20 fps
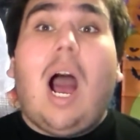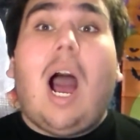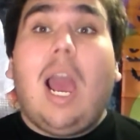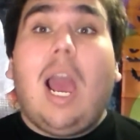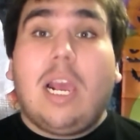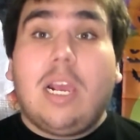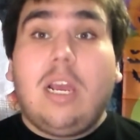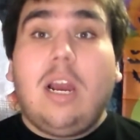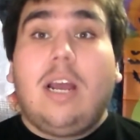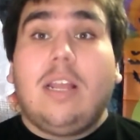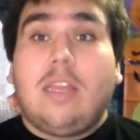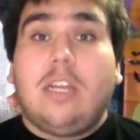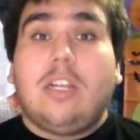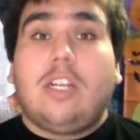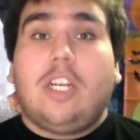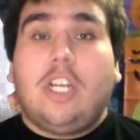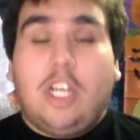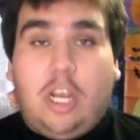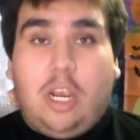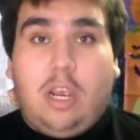I got the
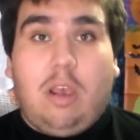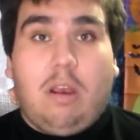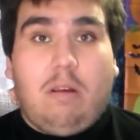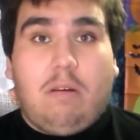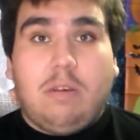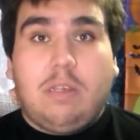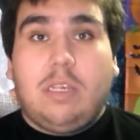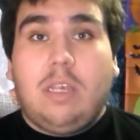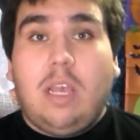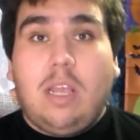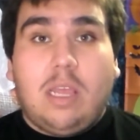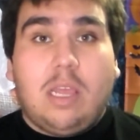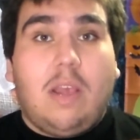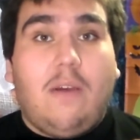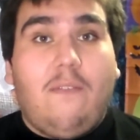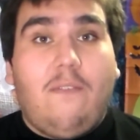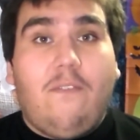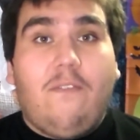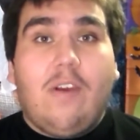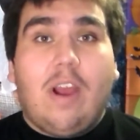chills.
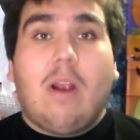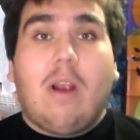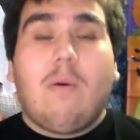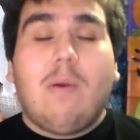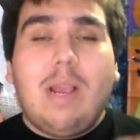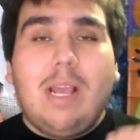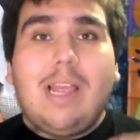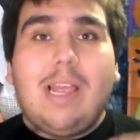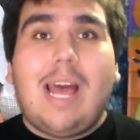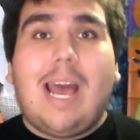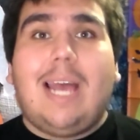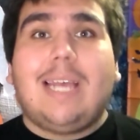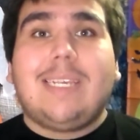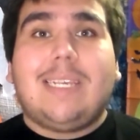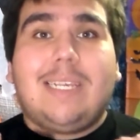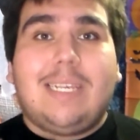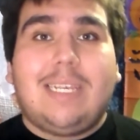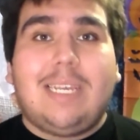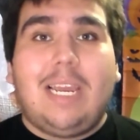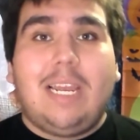The very
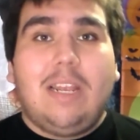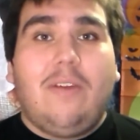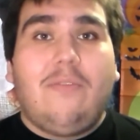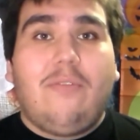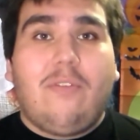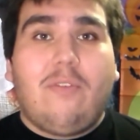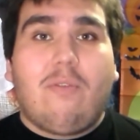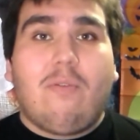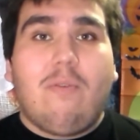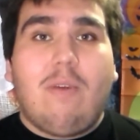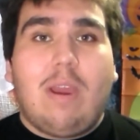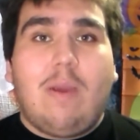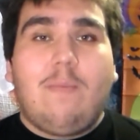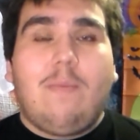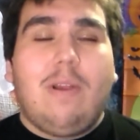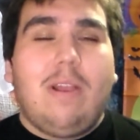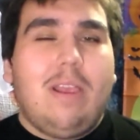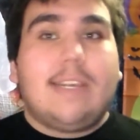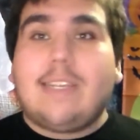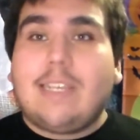last scene of
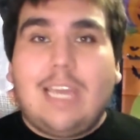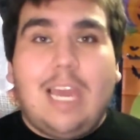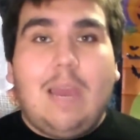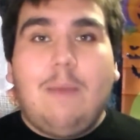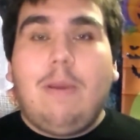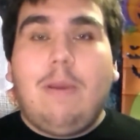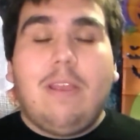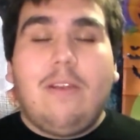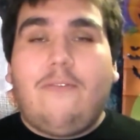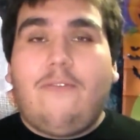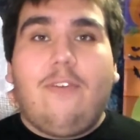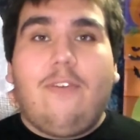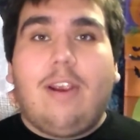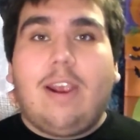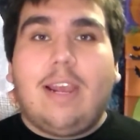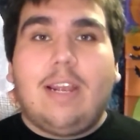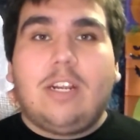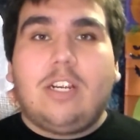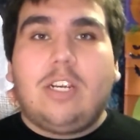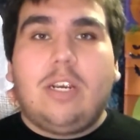Creep just gave me the
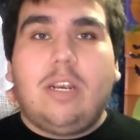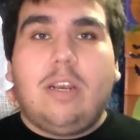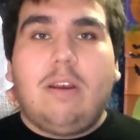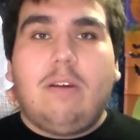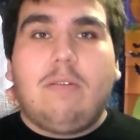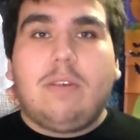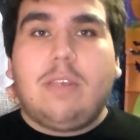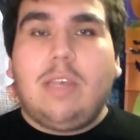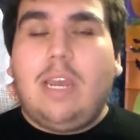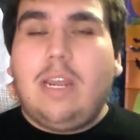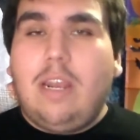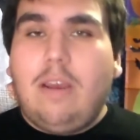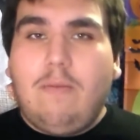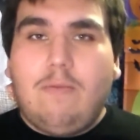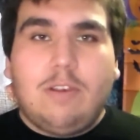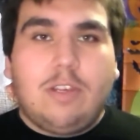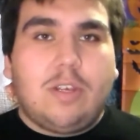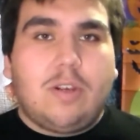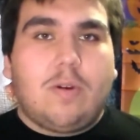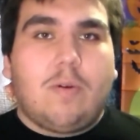freaking chills, and it
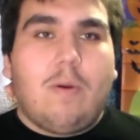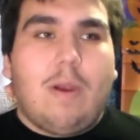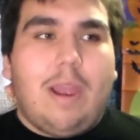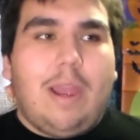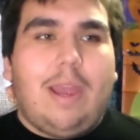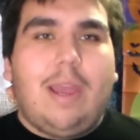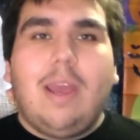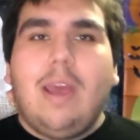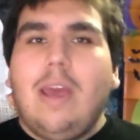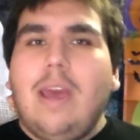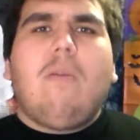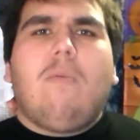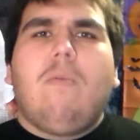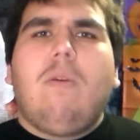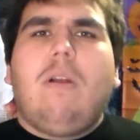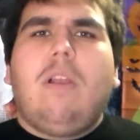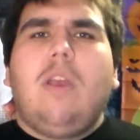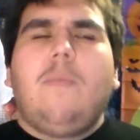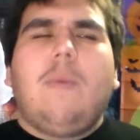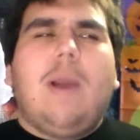was great. Now,
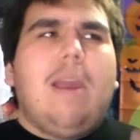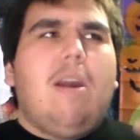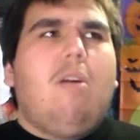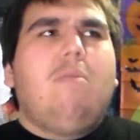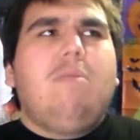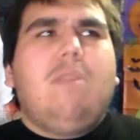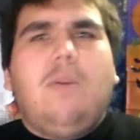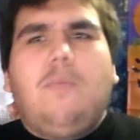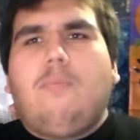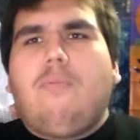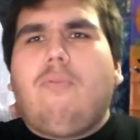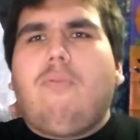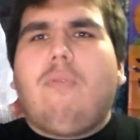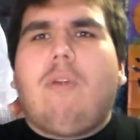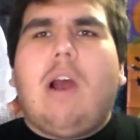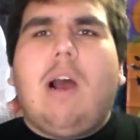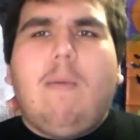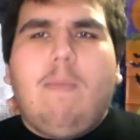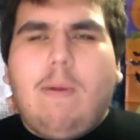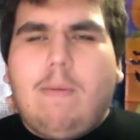really, my only
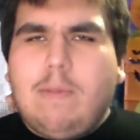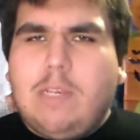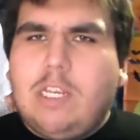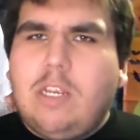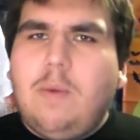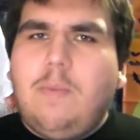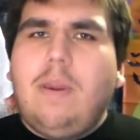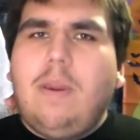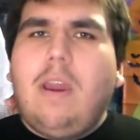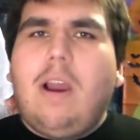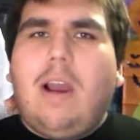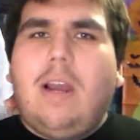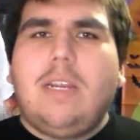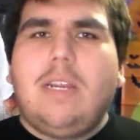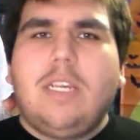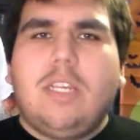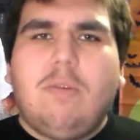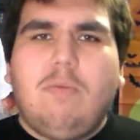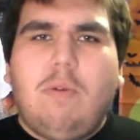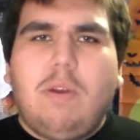problems, to be
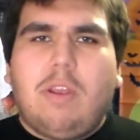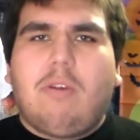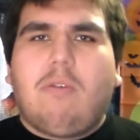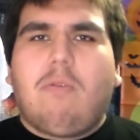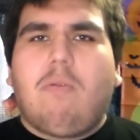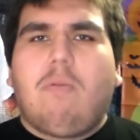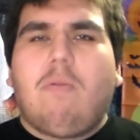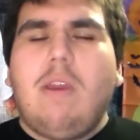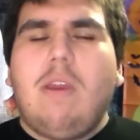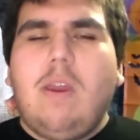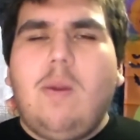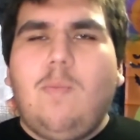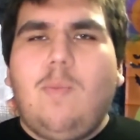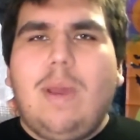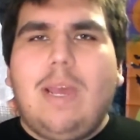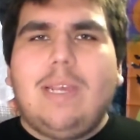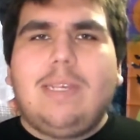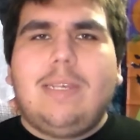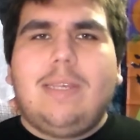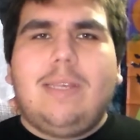honest, with
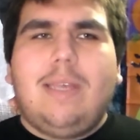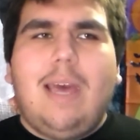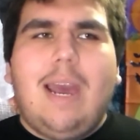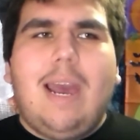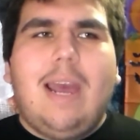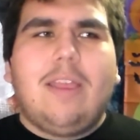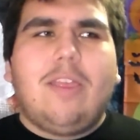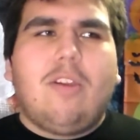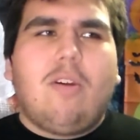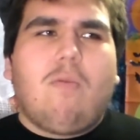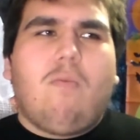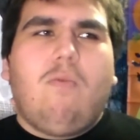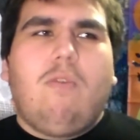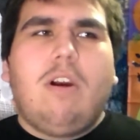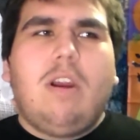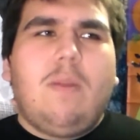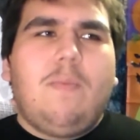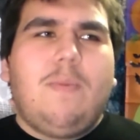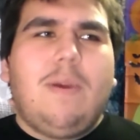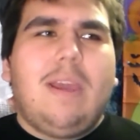Creep is that there
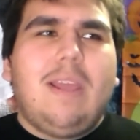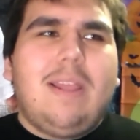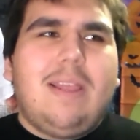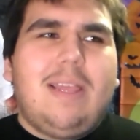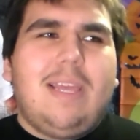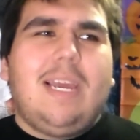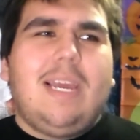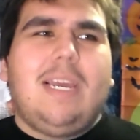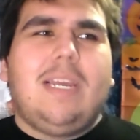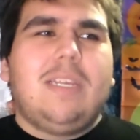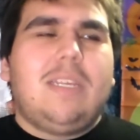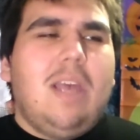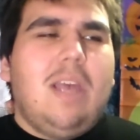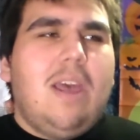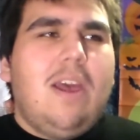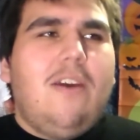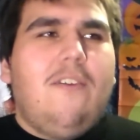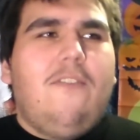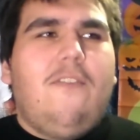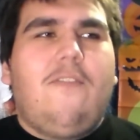would be these
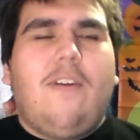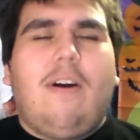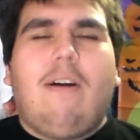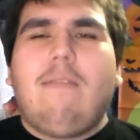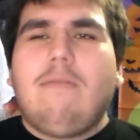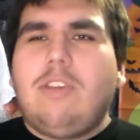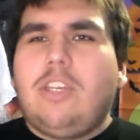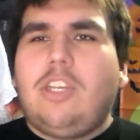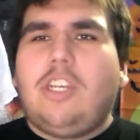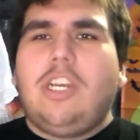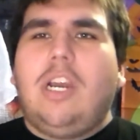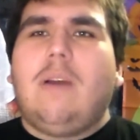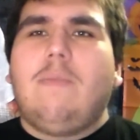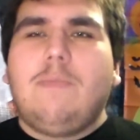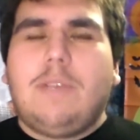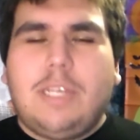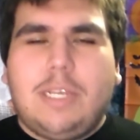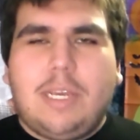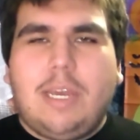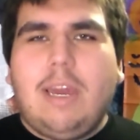false
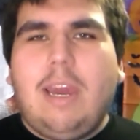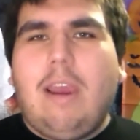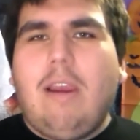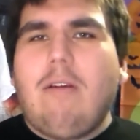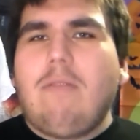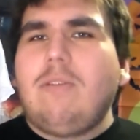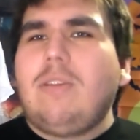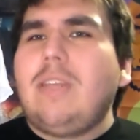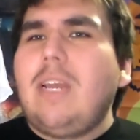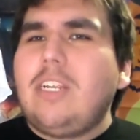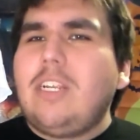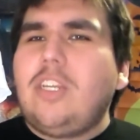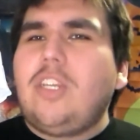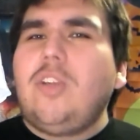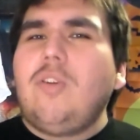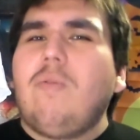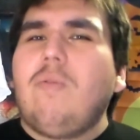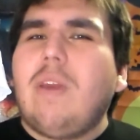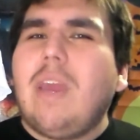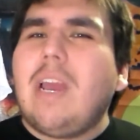jump scares that
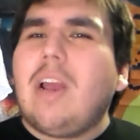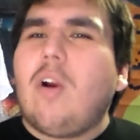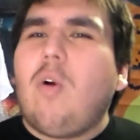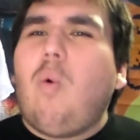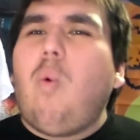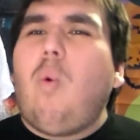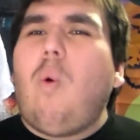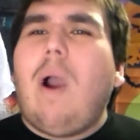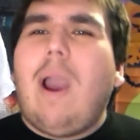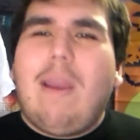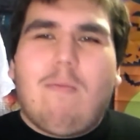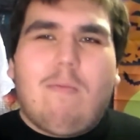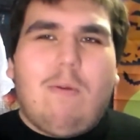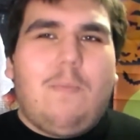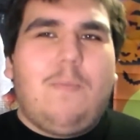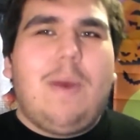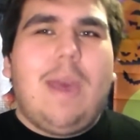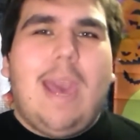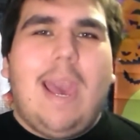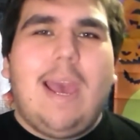do get quite
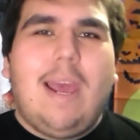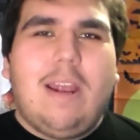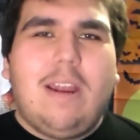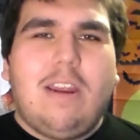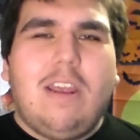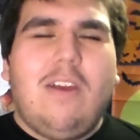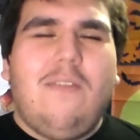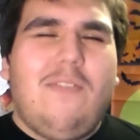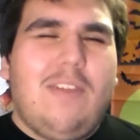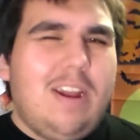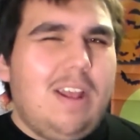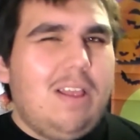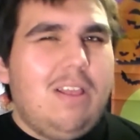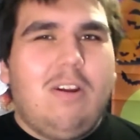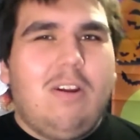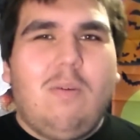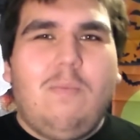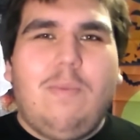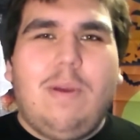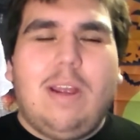repetitive and a
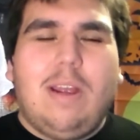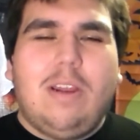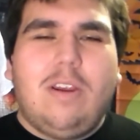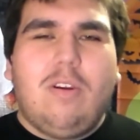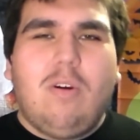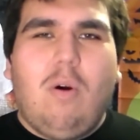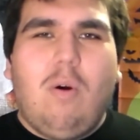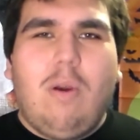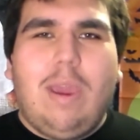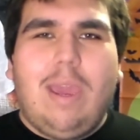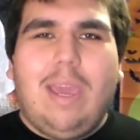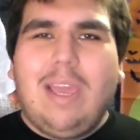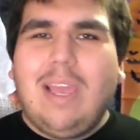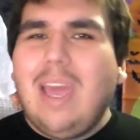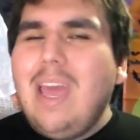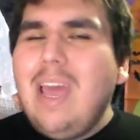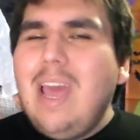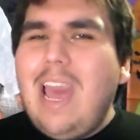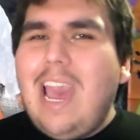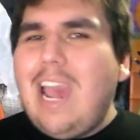little bit
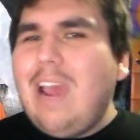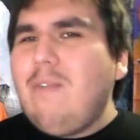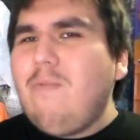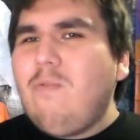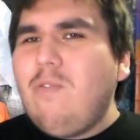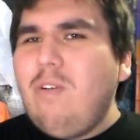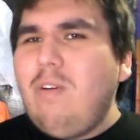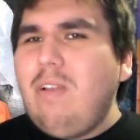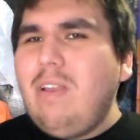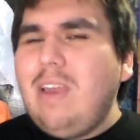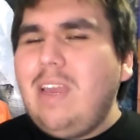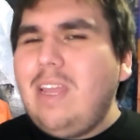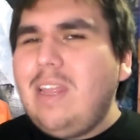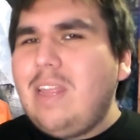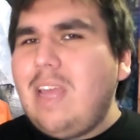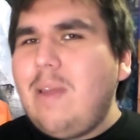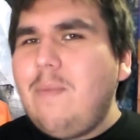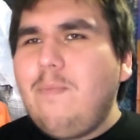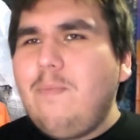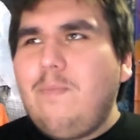annoying, and really
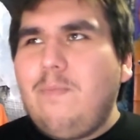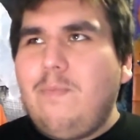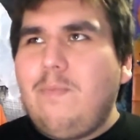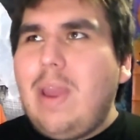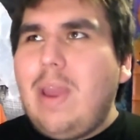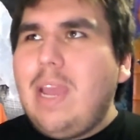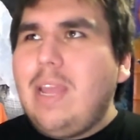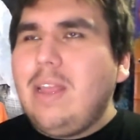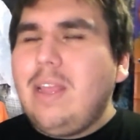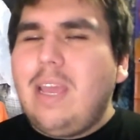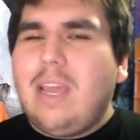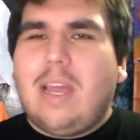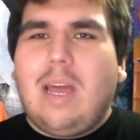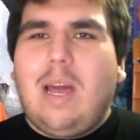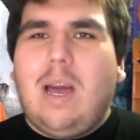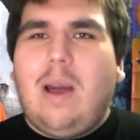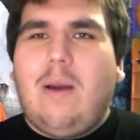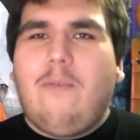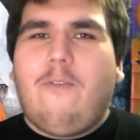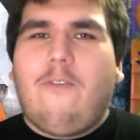they mainly
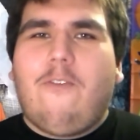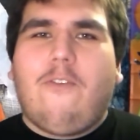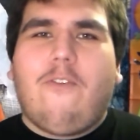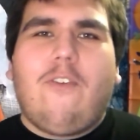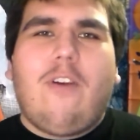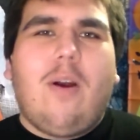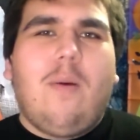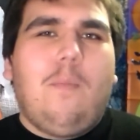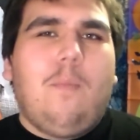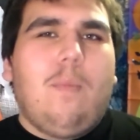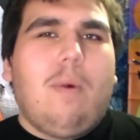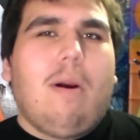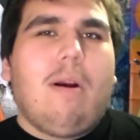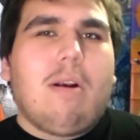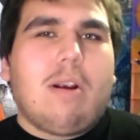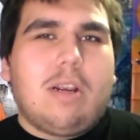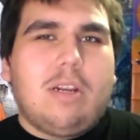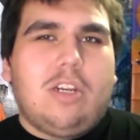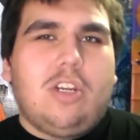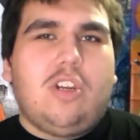come from
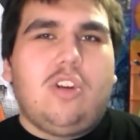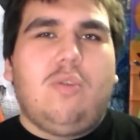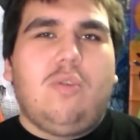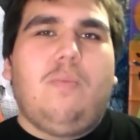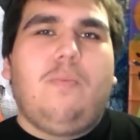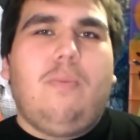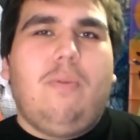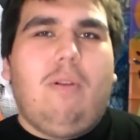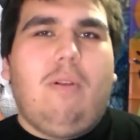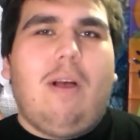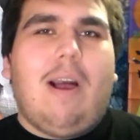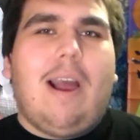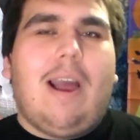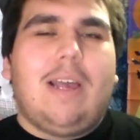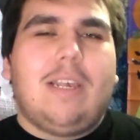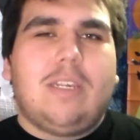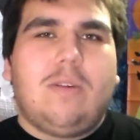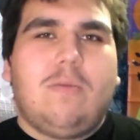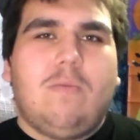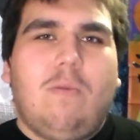Mark
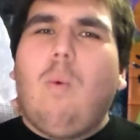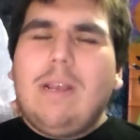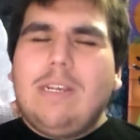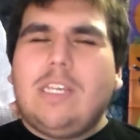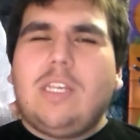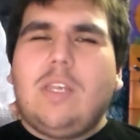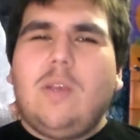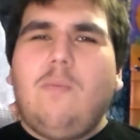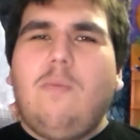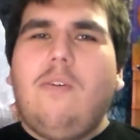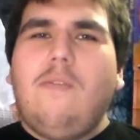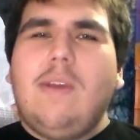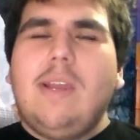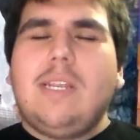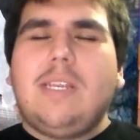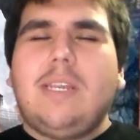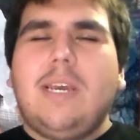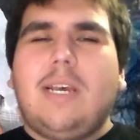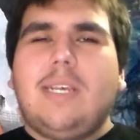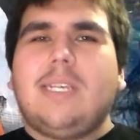Duplass. Once the movie
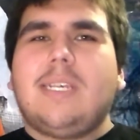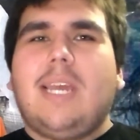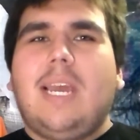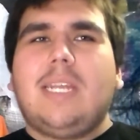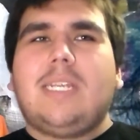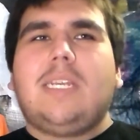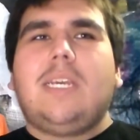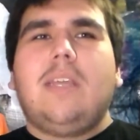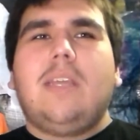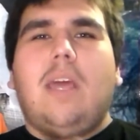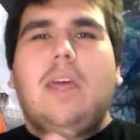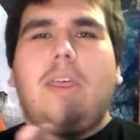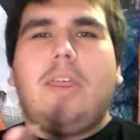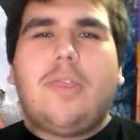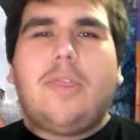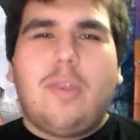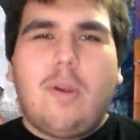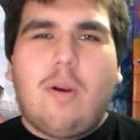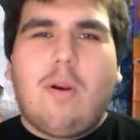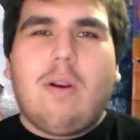does get to the
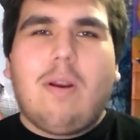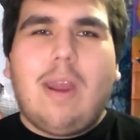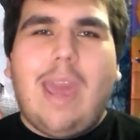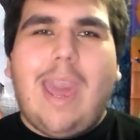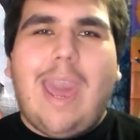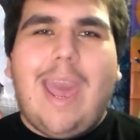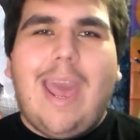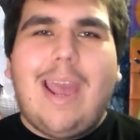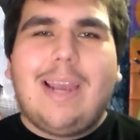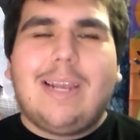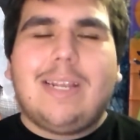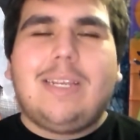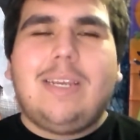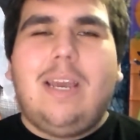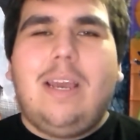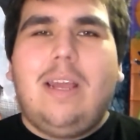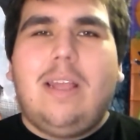third act,